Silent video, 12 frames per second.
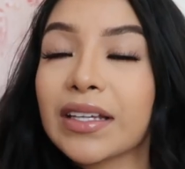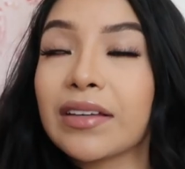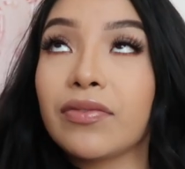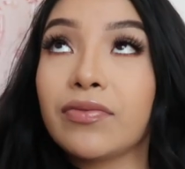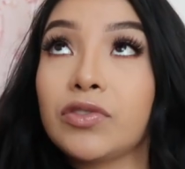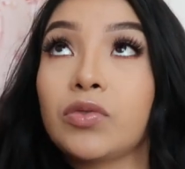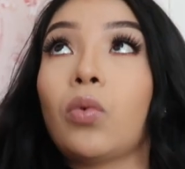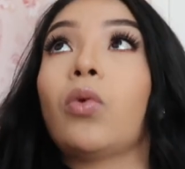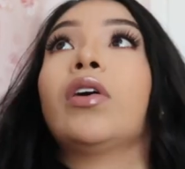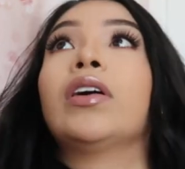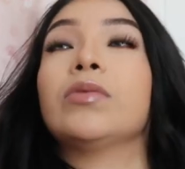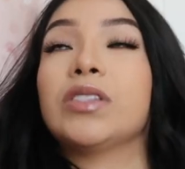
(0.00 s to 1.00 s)
I
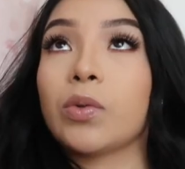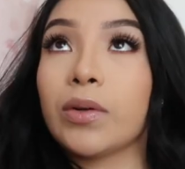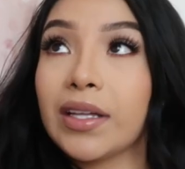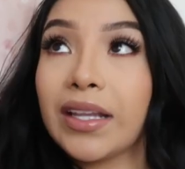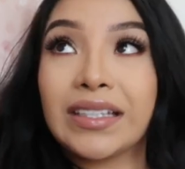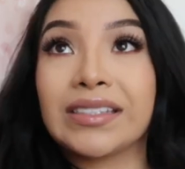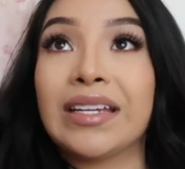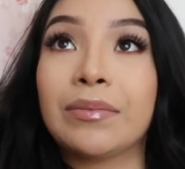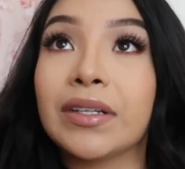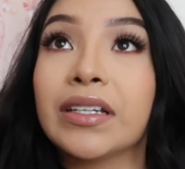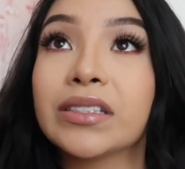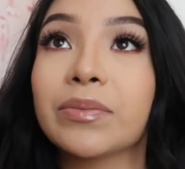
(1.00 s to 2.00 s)
swore it was like 10
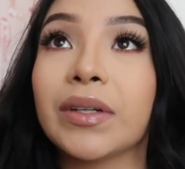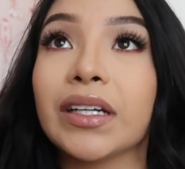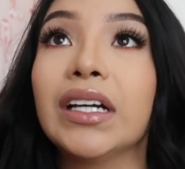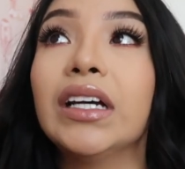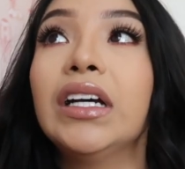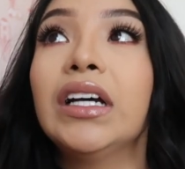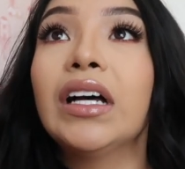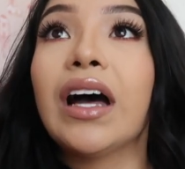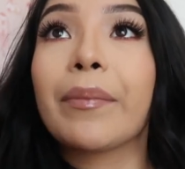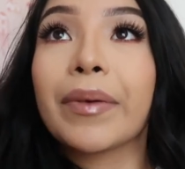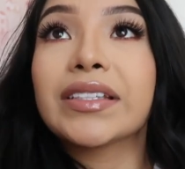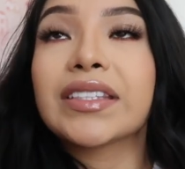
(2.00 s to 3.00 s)
minutes, but
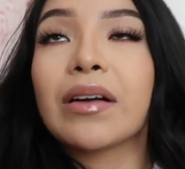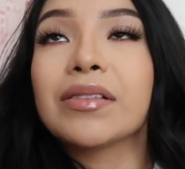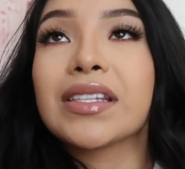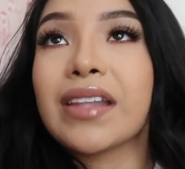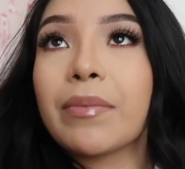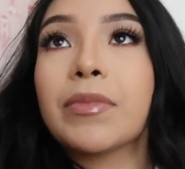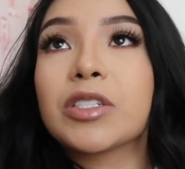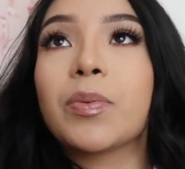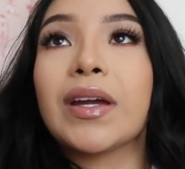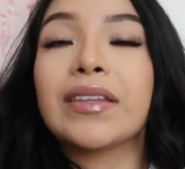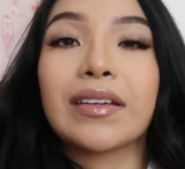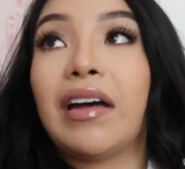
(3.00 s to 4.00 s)
I'm guessing I was in that much
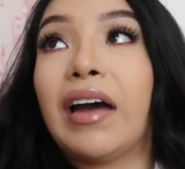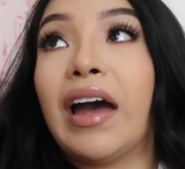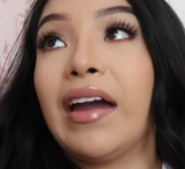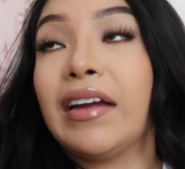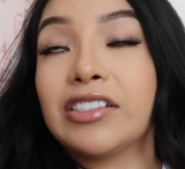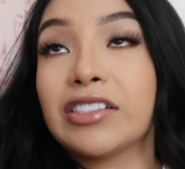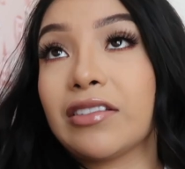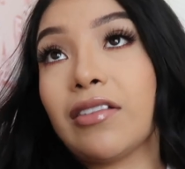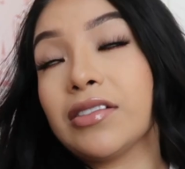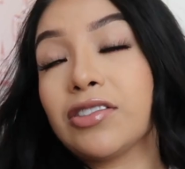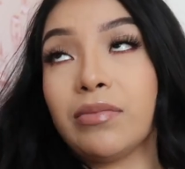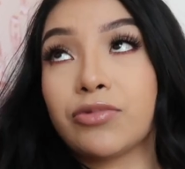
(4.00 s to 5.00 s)
pain that I just
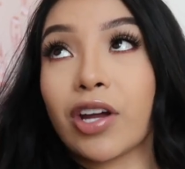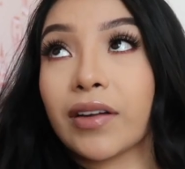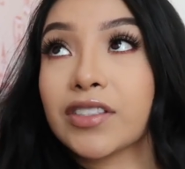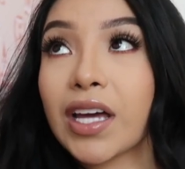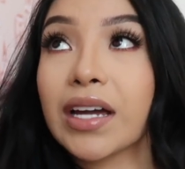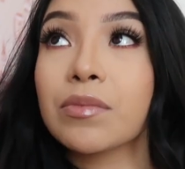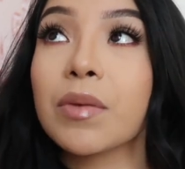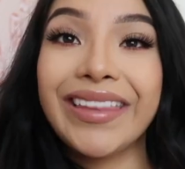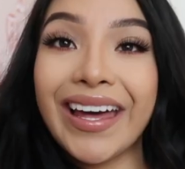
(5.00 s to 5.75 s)
lost track of time.